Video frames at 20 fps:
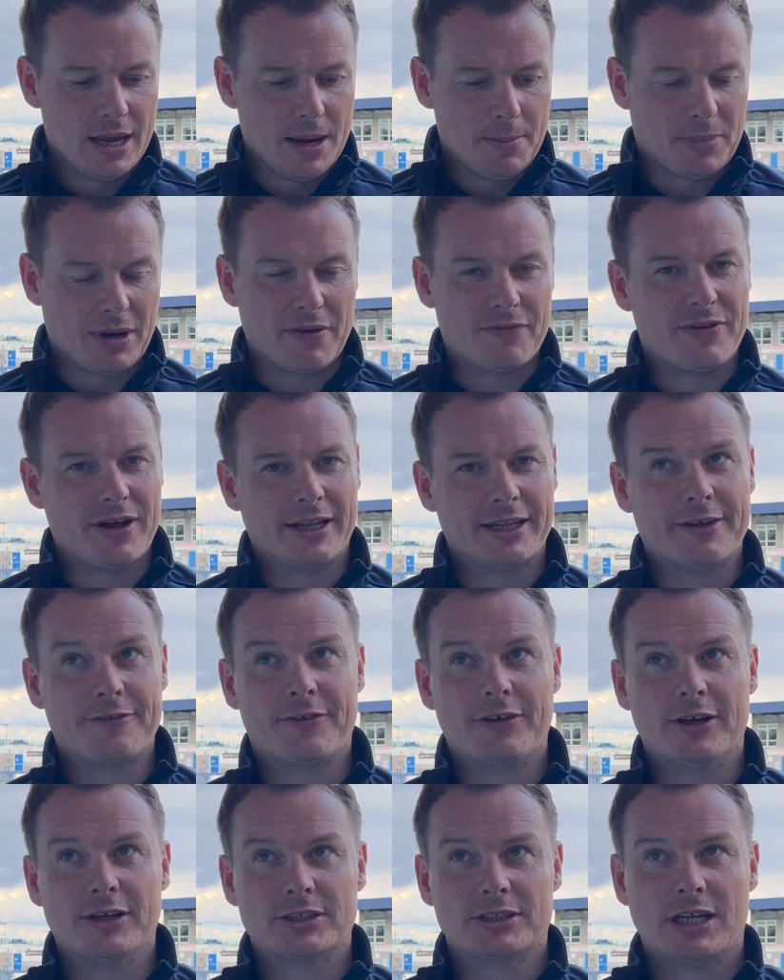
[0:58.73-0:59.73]
But I felt in the
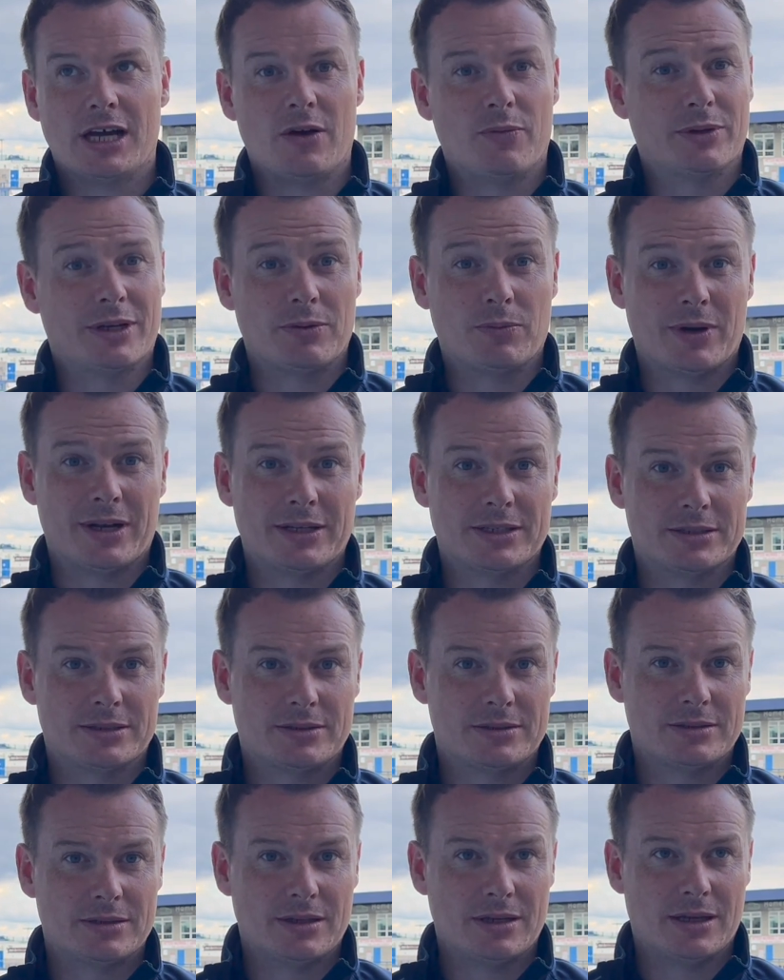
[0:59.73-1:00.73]
first half we didn't win
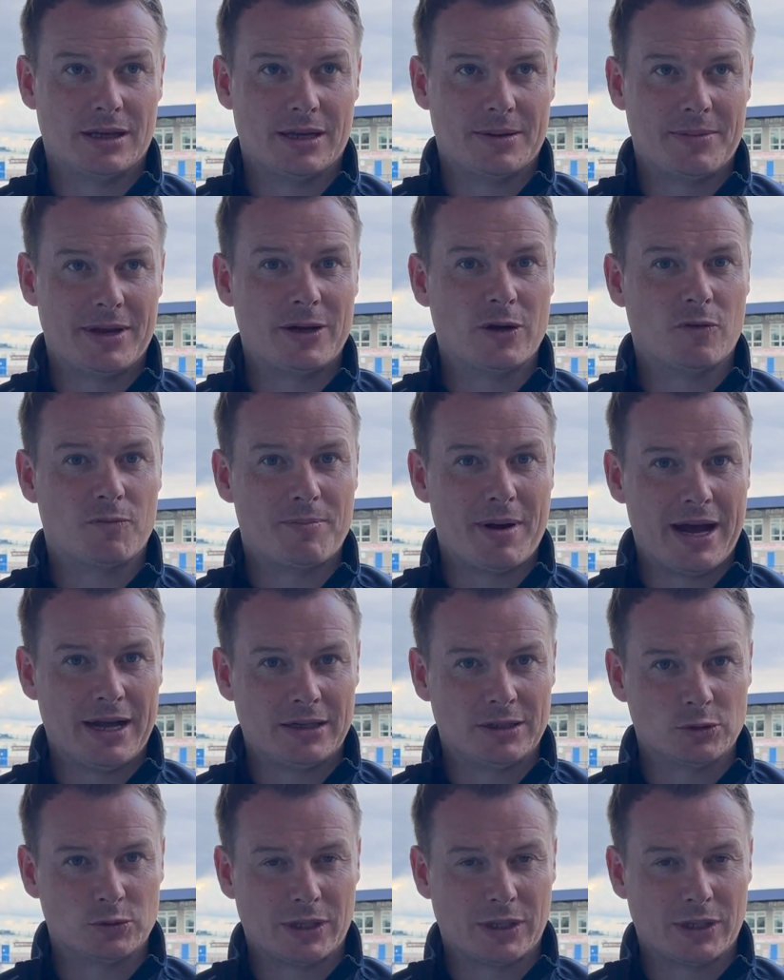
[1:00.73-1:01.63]
enough battles,